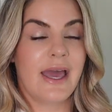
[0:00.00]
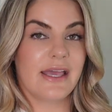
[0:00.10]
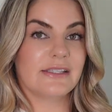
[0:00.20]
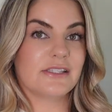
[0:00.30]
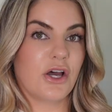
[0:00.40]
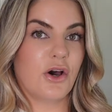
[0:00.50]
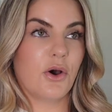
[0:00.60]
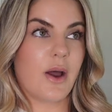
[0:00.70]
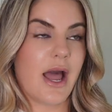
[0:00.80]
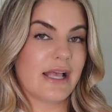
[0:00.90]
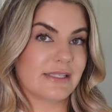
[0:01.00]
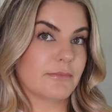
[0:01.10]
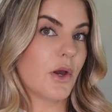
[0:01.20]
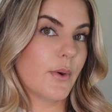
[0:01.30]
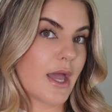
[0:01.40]
And so as
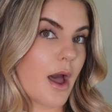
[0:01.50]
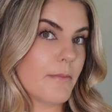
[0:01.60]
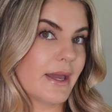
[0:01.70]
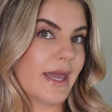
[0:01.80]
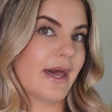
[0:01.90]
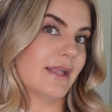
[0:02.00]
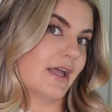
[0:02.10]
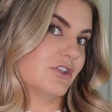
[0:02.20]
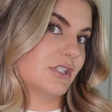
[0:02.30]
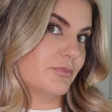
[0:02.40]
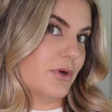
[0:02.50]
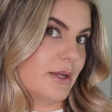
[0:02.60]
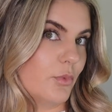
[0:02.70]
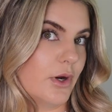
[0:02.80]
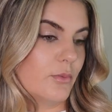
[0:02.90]
I'm going up my head, I just spray
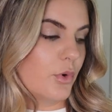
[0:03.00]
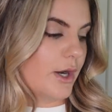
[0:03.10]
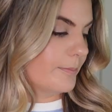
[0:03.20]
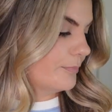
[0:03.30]
more and more.